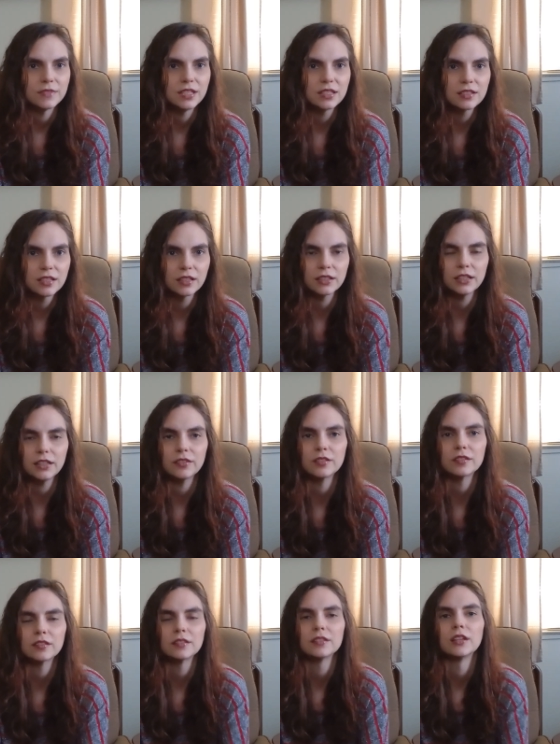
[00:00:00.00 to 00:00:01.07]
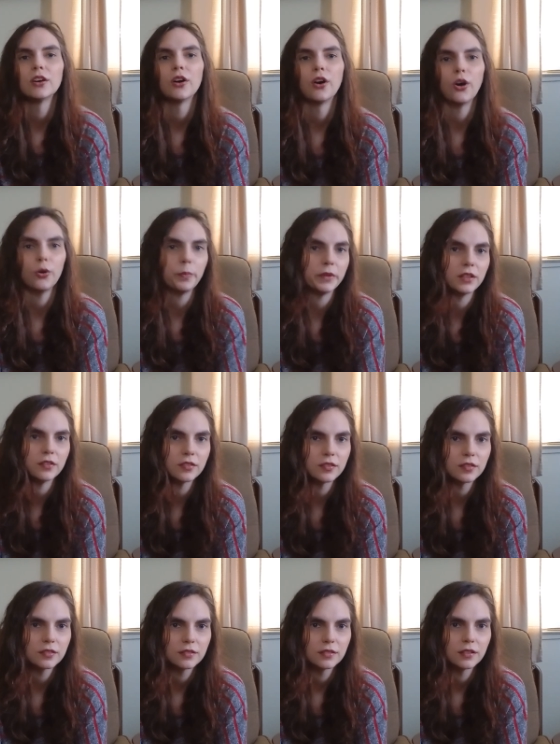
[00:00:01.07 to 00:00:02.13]
this at least
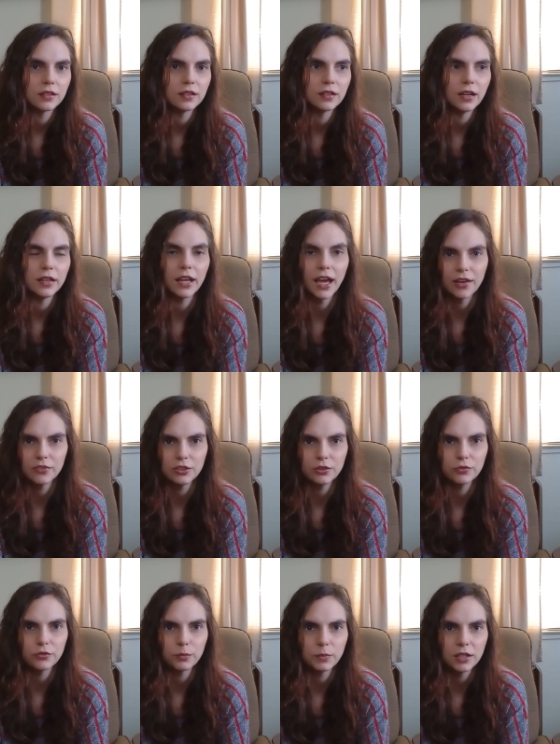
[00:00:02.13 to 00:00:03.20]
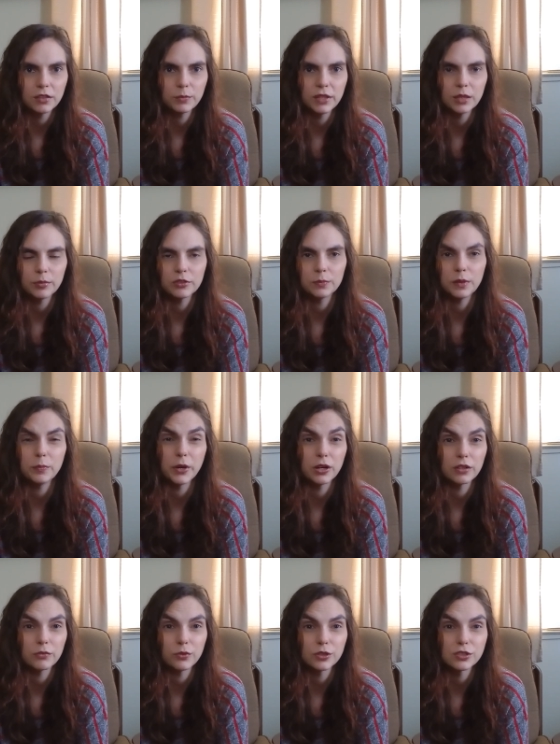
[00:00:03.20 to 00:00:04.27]
opens an avenue for me to be able to be
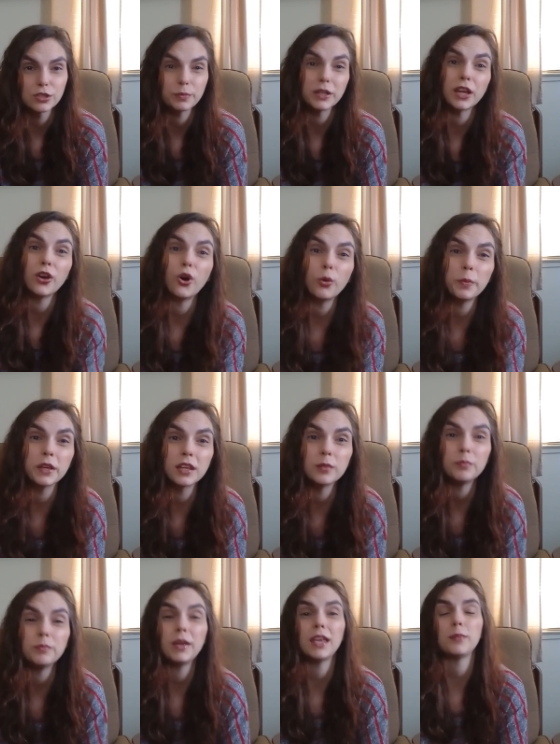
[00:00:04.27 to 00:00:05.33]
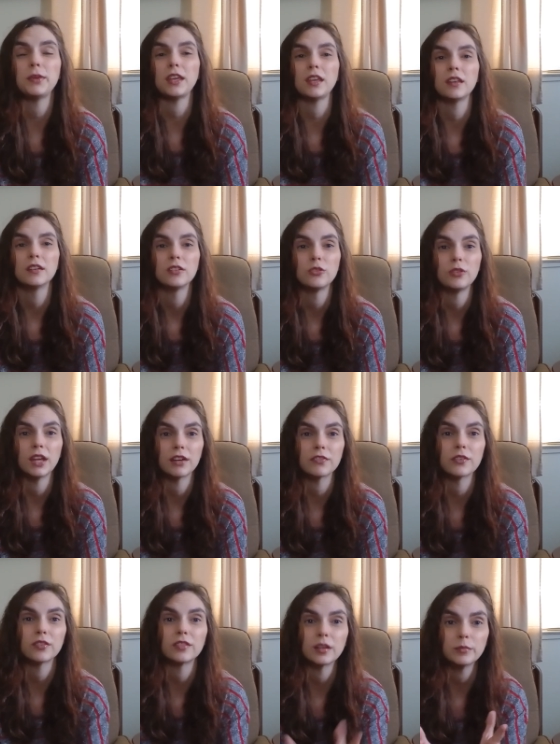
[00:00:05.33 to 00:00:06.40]
part of worship, and I hope it can maybe do that
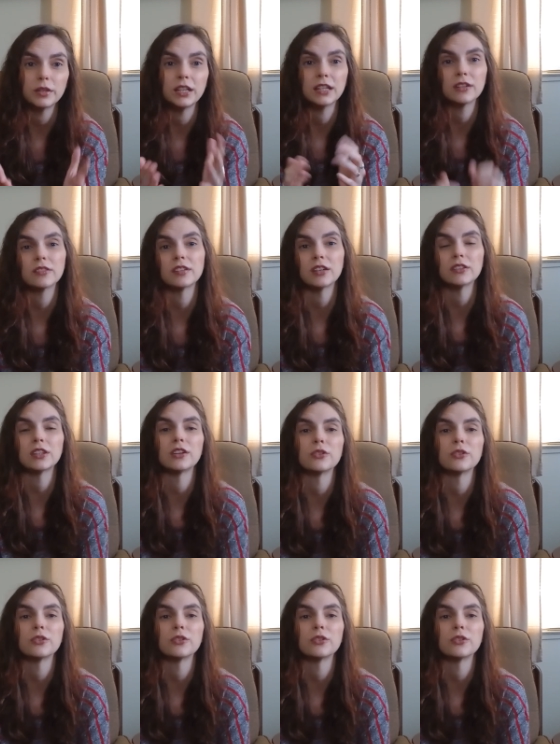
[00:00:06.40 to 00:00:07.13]
for somebody else out